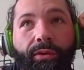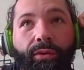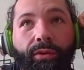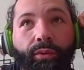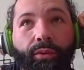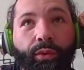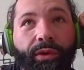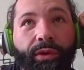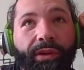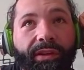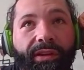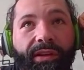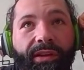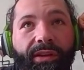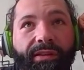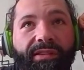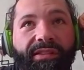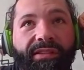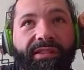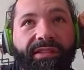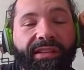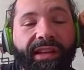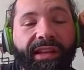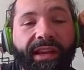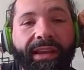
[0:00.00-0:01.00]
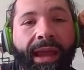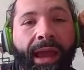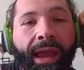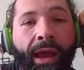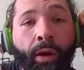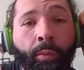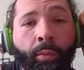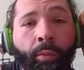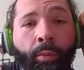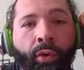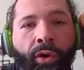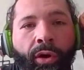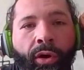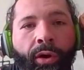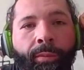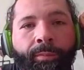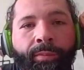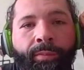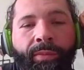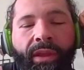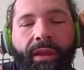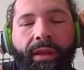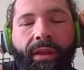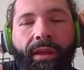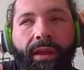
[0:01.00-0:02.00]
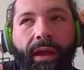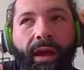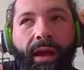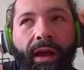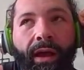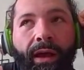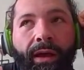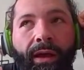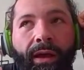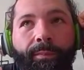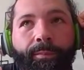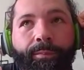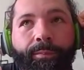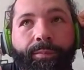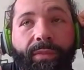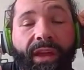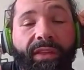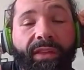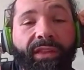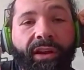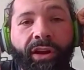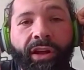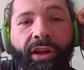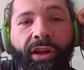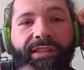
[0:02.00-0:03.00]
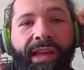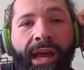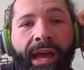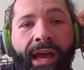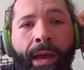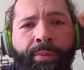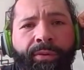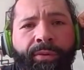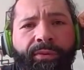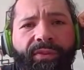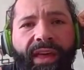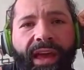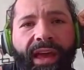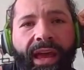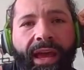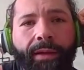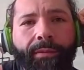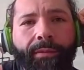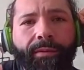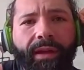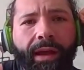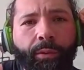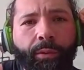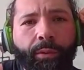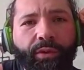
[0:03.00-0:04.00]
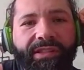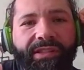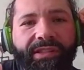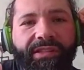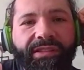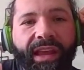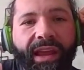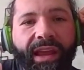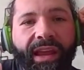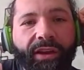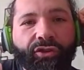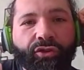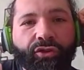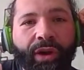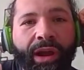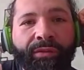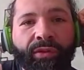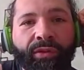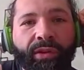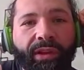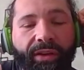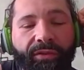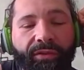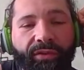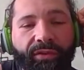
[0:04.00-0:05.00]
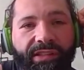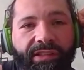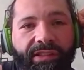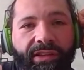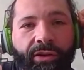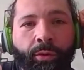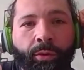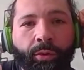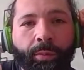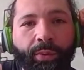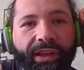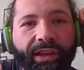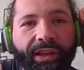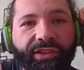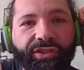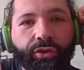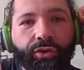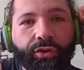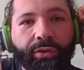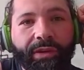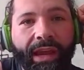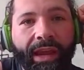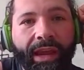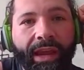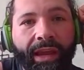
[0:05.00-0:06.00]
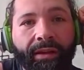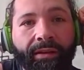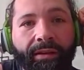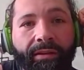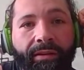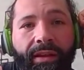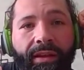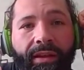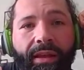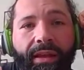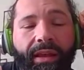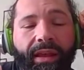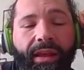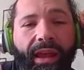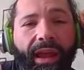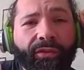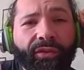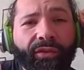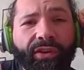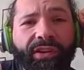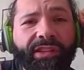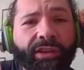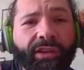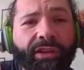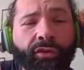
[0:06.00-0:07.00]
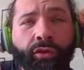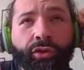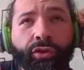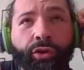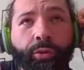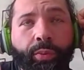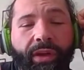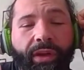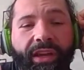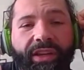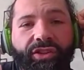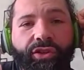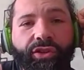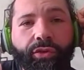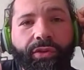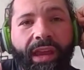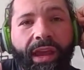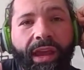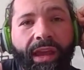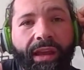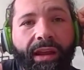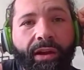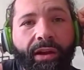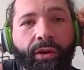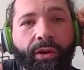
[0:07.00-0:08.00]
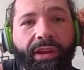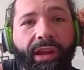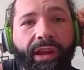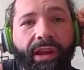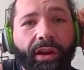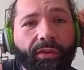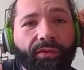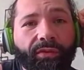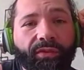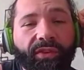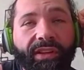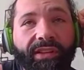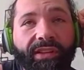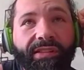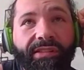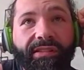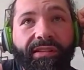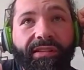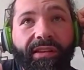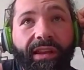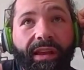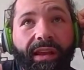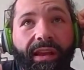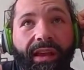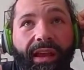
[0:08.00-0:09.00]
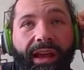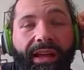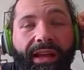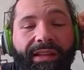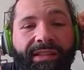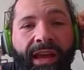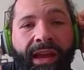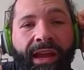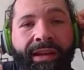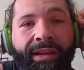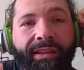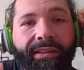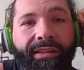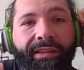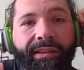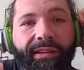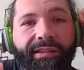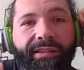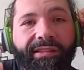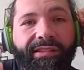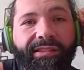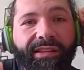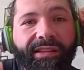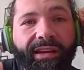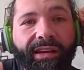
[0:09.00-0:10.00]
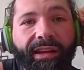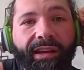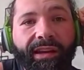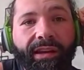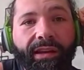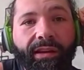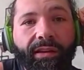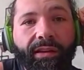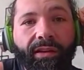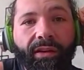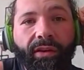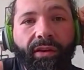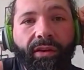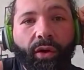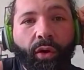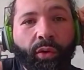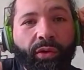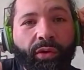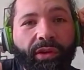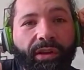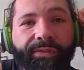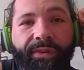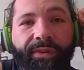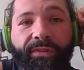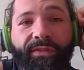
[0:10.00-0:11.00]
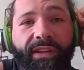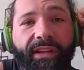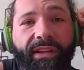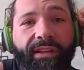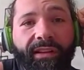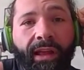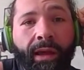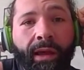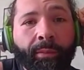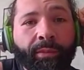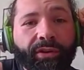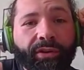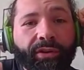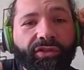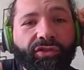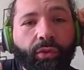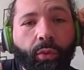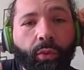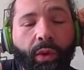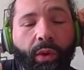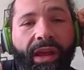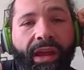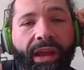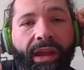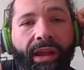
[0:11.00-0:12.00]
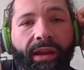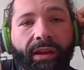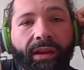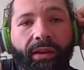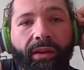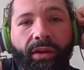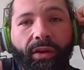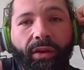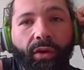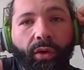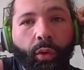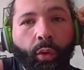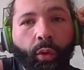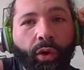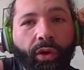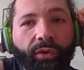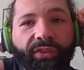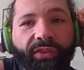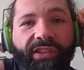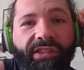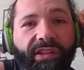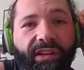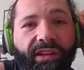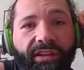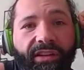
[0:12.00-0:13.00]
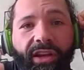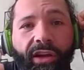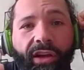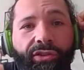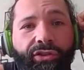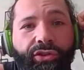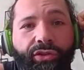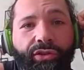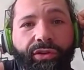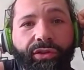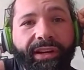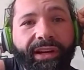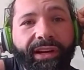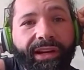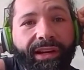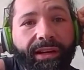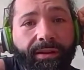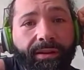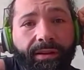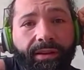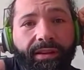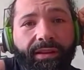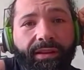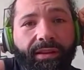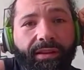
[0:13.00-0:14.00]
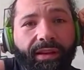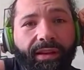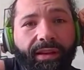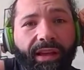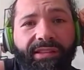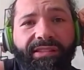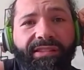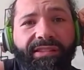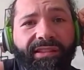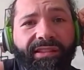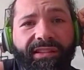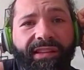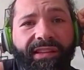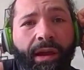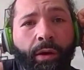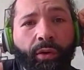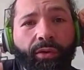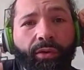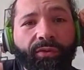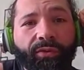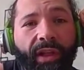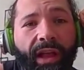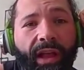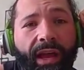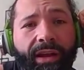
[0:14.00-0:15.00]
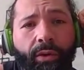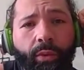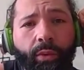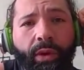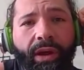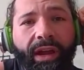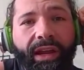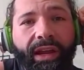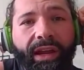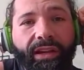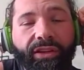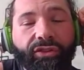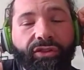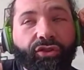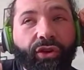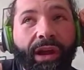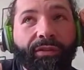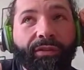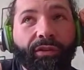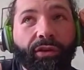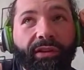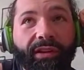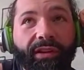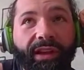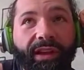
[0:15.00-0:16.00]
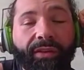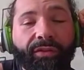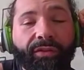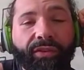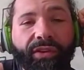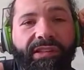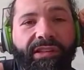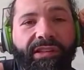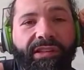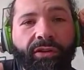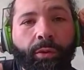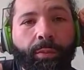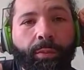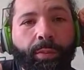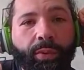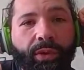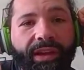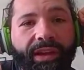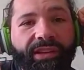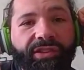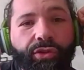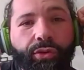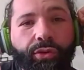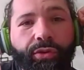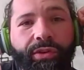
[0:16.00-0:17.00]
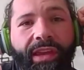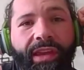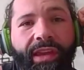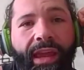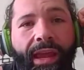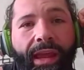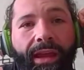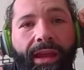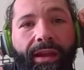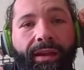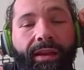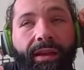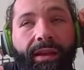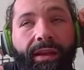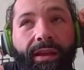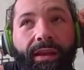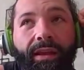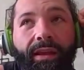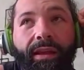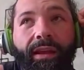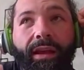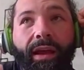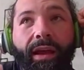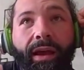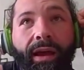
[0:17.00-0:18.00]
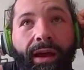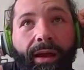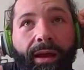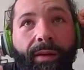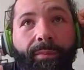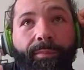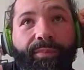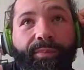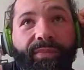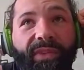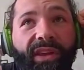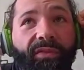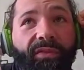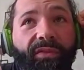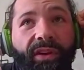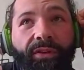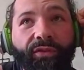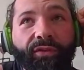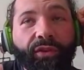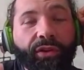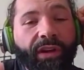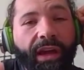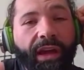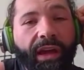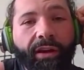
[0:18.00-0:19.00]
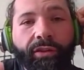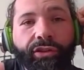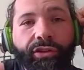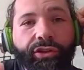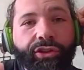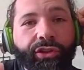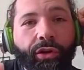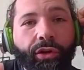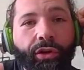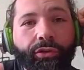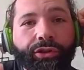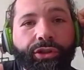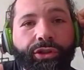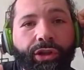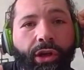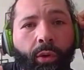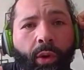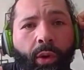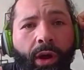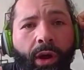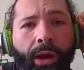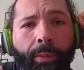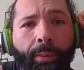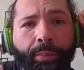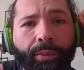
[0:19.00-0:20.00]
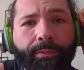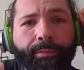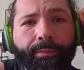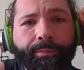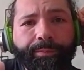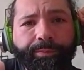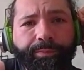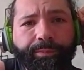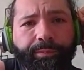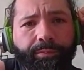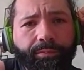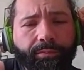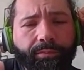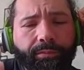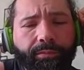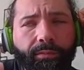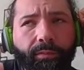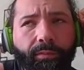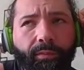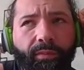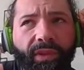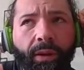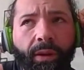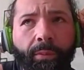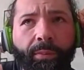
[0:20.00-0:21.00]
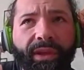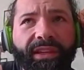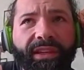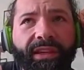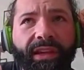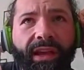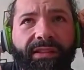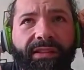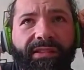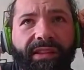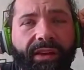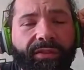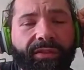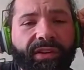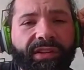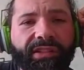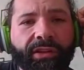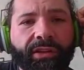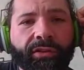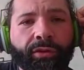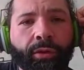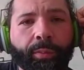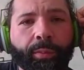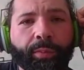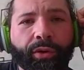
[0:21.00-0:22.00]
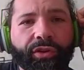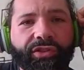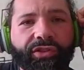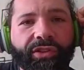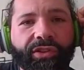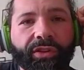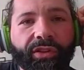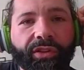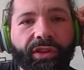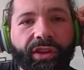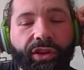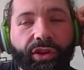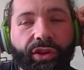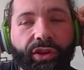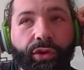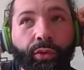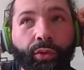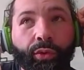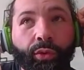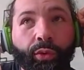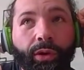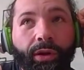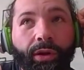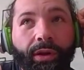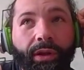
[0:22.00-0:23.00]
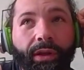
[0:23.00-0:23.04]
really stick out more. And then on top of that, I would say travel every single place you can, every single new place you can. I don't care if it's a tiny little city only 50 kilometers away or if it's a country a 6-hour flight away. You travel every single place you can. Even if you're not on the show, show up, because every single person that you